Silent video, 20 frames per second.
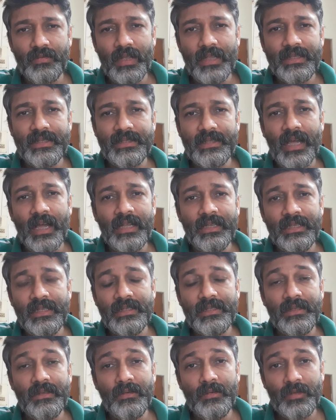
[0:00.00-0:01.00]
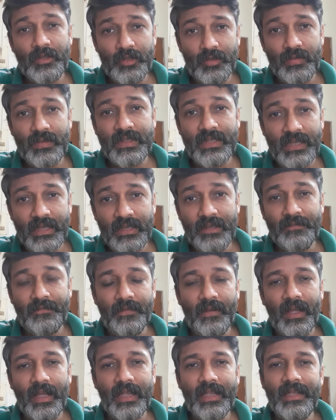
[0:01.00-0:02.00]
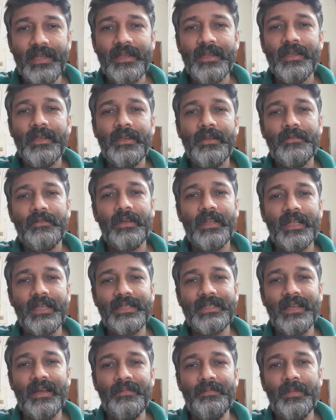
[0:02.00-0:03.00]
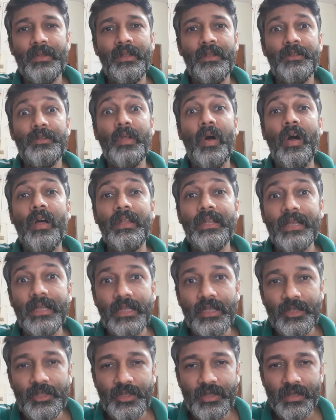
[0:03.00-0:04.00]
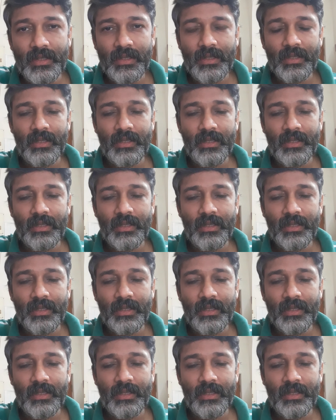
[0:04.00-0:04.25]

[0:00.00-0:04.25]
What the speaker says: when sun is used to signify, for example, knowledge,